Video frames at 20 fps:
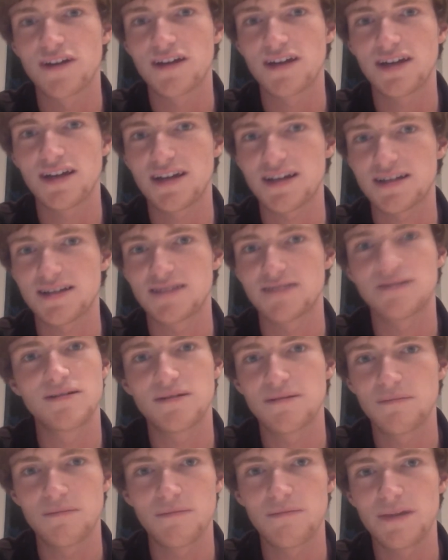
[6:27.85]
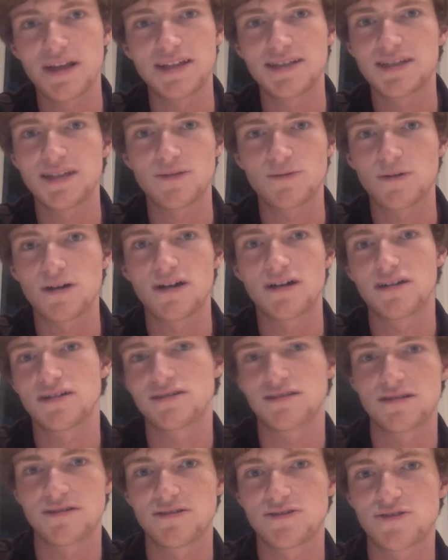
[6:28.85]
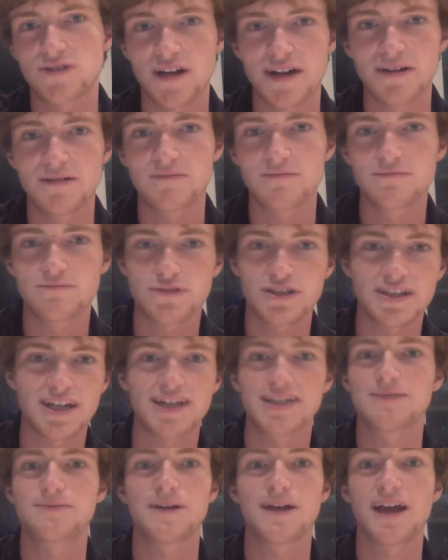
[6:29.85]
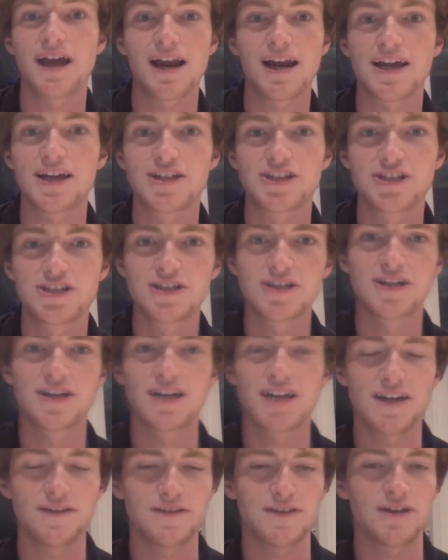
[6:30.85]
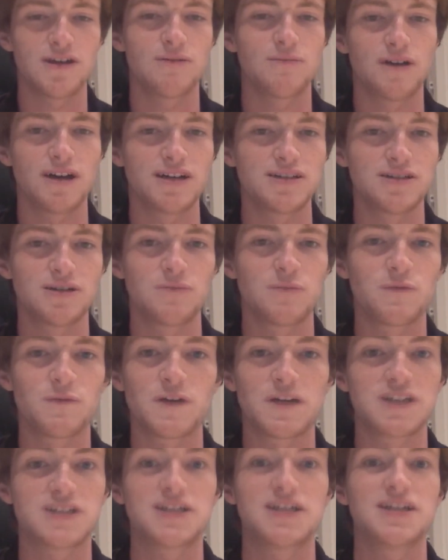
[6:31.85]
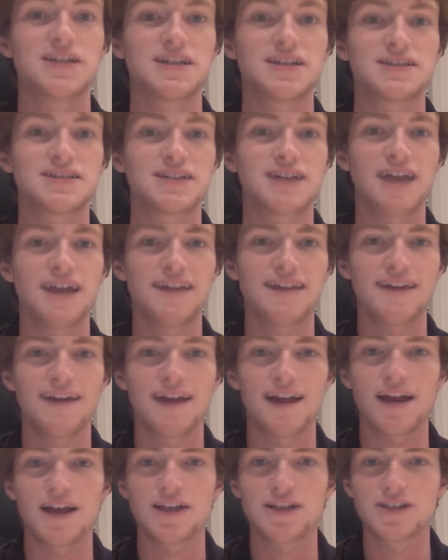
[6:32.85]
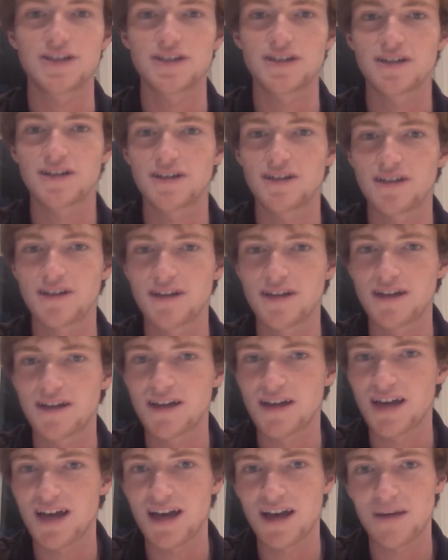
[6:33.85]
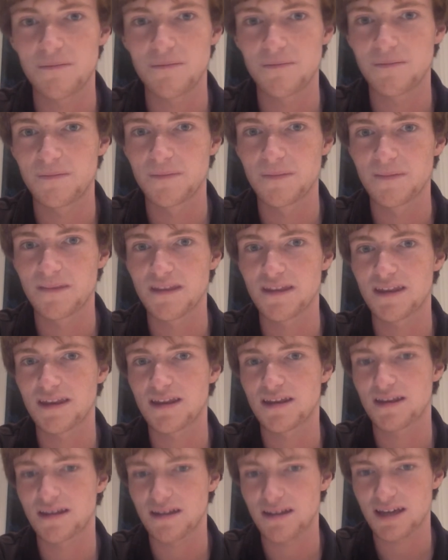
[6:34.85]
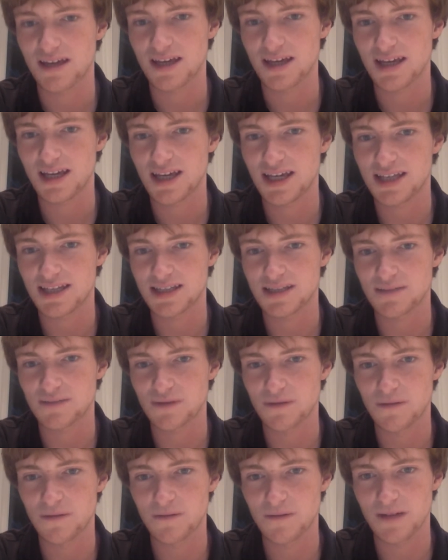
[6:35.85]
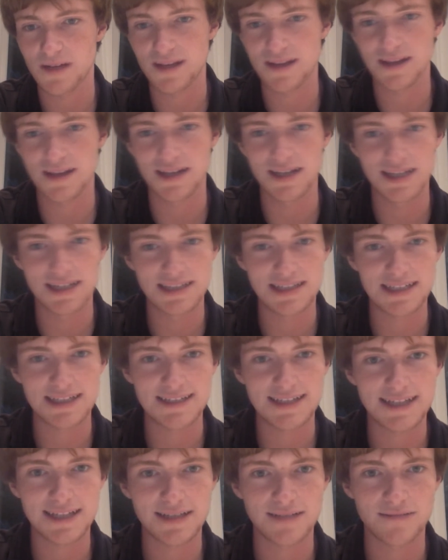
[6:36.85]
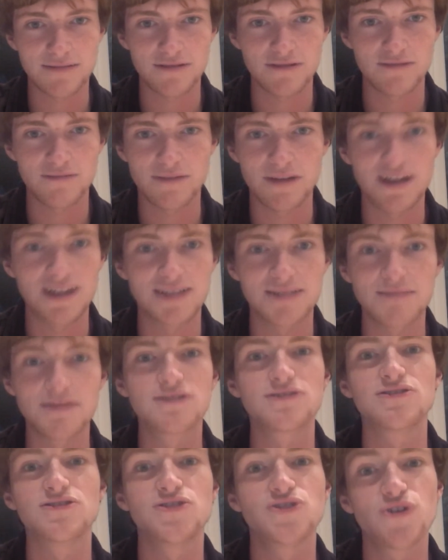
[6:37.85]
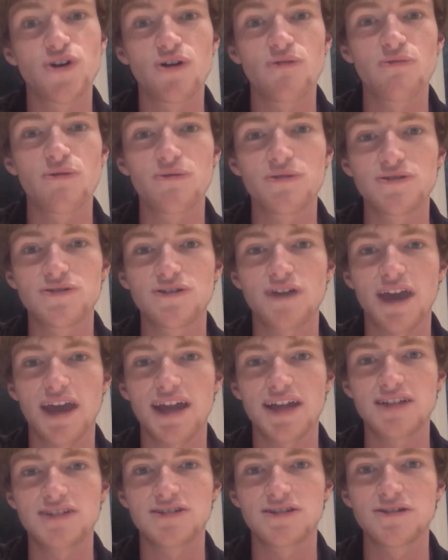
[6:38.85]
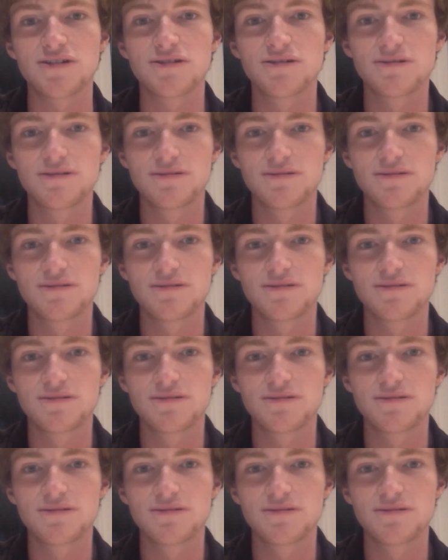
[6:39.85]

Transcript: He doesn't mince his words and try and pretend to be English, even though by his own profession he doesn't hate English. Um, his is probably the least accessible, but it's the most enjoyable once you get into.